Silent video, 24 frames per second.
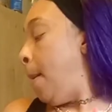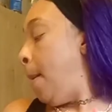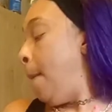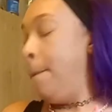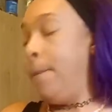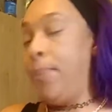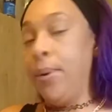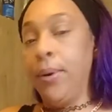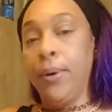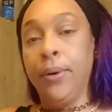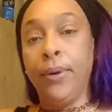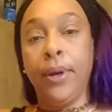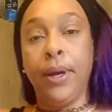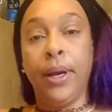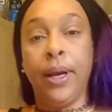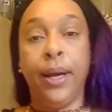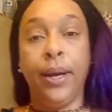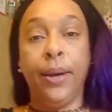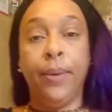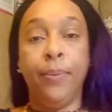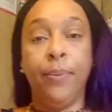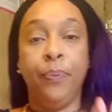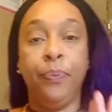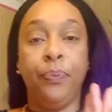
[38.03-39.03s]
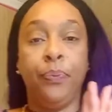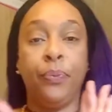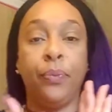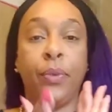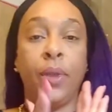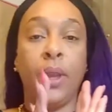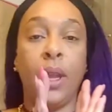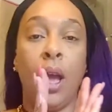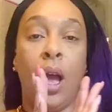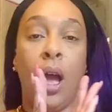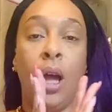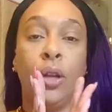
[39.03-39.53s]
but
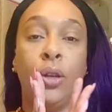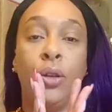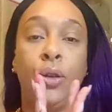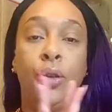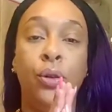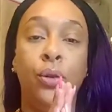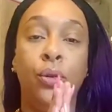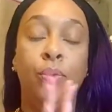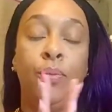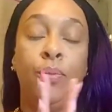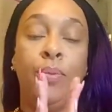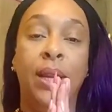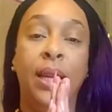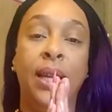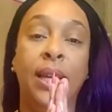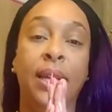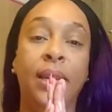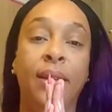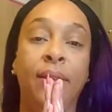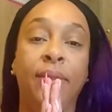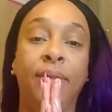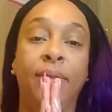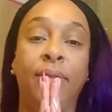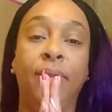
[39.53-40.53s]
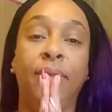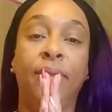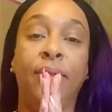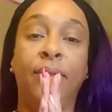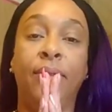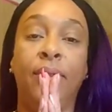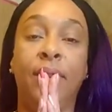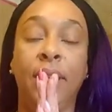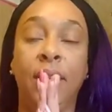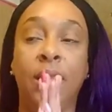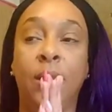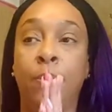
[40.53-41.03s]
I do believe
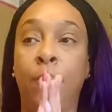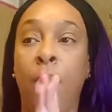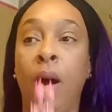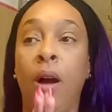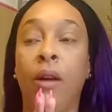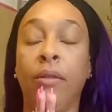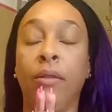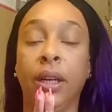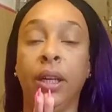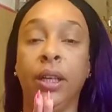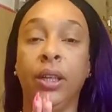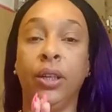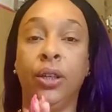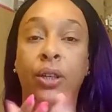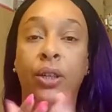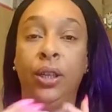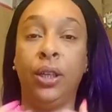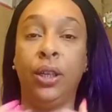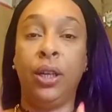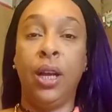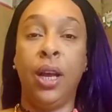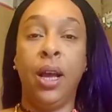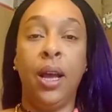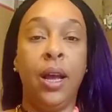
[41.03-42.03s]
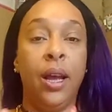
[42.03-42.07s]
this porridge,